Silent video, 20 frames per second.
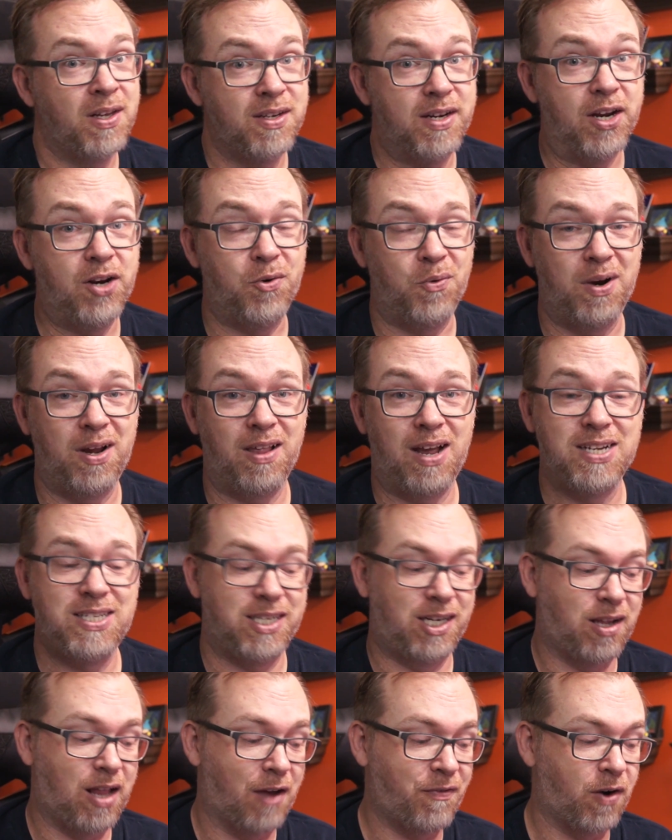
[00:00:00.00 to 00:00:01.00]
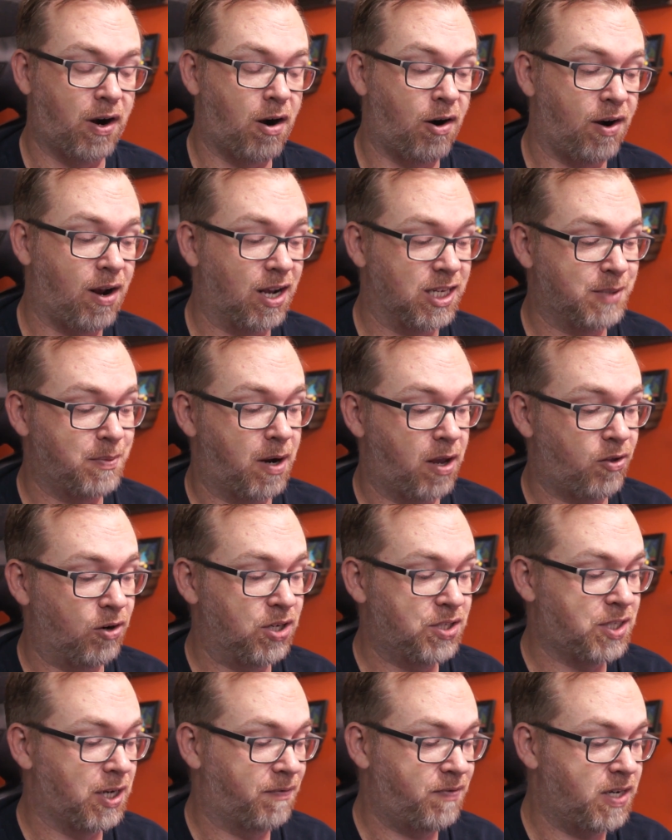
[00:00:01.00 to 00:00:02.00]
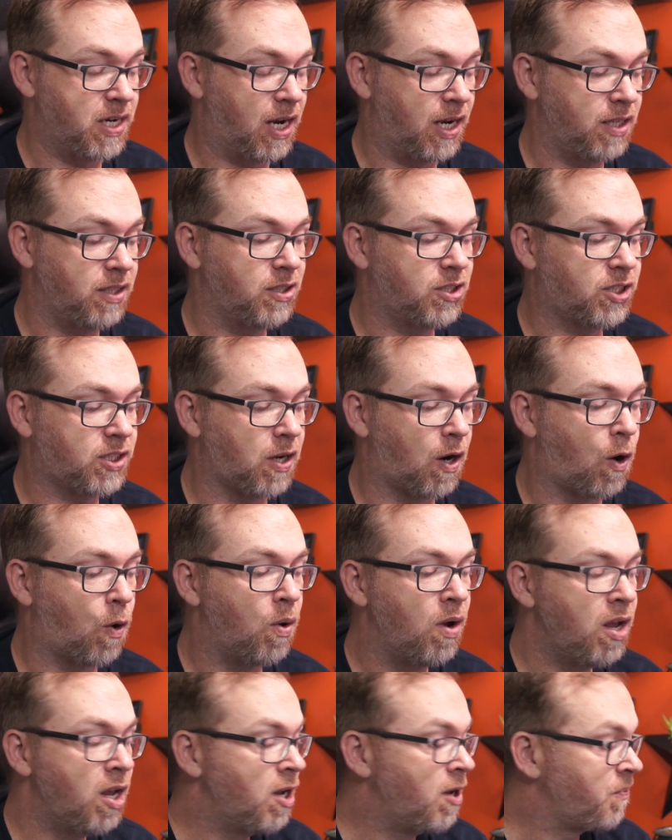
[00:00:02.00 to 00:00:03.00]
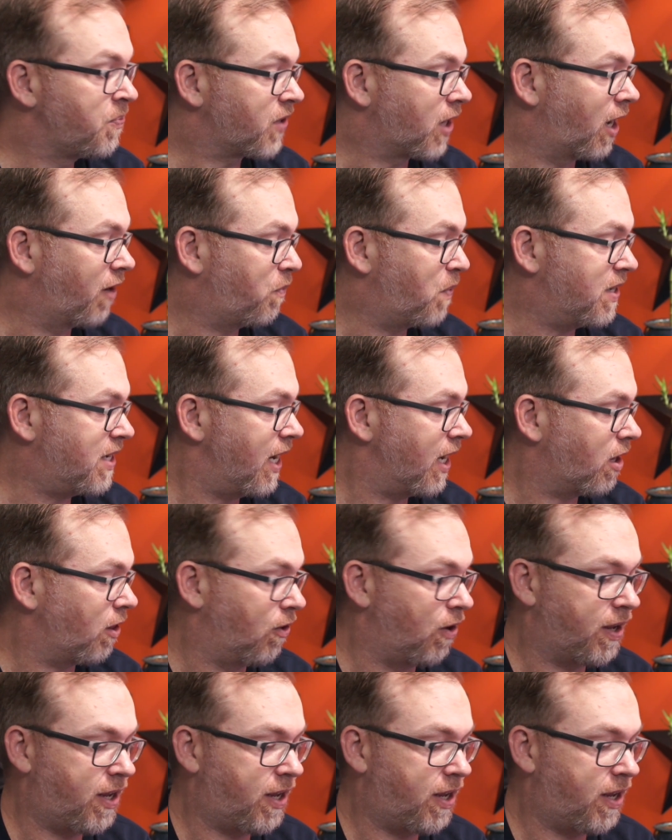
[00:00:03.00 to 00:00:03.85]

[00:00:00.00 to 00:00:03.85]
didn't realize it till after I'd already got some other stuff done. So uh, if we take a look